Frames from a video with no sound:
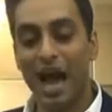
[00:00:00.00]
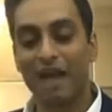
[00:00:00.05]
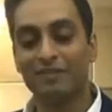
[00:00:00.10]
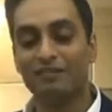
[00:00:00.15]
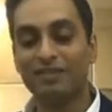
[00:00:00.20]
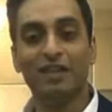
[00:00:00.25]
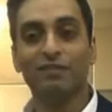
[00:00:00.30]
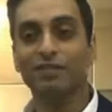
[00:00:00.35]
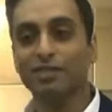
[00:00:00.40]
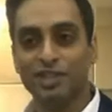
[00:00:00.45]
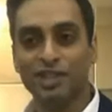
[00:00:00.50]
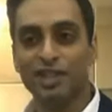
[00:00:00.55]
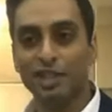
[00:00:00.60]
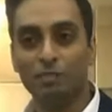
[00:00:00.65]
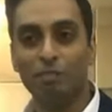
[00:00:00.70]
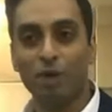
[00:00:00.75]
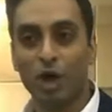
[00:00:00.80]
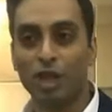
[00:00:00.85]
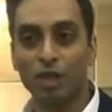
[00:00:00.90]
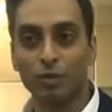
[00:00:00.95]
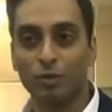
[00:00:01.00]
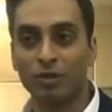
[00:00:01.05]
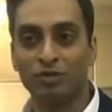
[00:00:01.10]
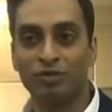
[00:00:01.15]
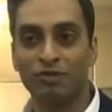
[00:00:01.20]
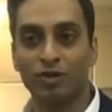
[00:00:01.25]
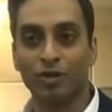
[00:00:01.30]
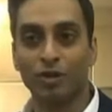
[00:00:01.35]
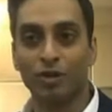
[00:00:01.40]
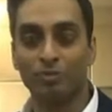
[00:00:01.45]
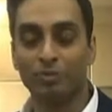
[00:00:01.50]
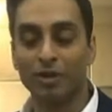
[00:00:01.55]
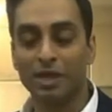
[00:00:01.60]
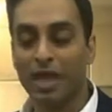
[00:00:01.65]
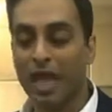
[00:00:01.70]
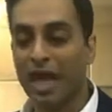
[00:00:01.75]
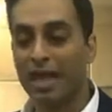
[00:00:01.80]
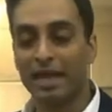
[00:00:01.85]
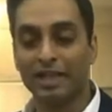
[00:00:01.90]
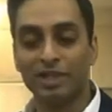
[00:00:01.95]
"I've never seen a Bollywood film,
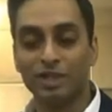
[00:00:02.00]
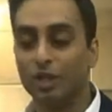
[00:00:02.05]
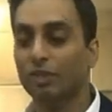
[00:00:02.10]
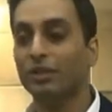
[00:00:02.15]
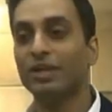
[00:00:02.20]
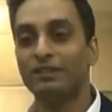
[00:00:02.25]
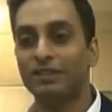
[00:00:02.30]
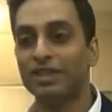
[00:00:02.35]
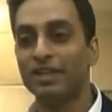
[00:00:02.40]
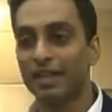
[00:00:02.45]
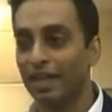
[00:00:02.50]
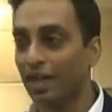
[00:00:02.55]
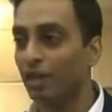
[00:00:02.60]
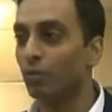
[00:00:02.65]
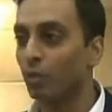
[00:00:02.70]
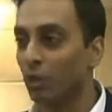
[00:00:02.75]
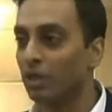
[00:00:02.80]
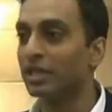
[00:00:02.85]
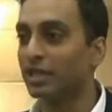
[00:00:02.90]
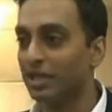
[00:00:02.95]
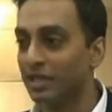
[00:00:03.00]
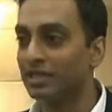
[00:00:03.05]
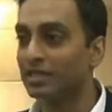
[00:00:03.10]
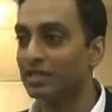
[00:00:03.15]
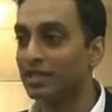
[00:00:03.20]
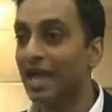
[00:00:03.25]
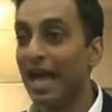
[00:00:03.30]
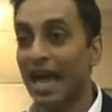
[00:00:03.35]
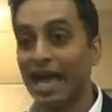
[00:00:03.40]
and I don't even care what it is.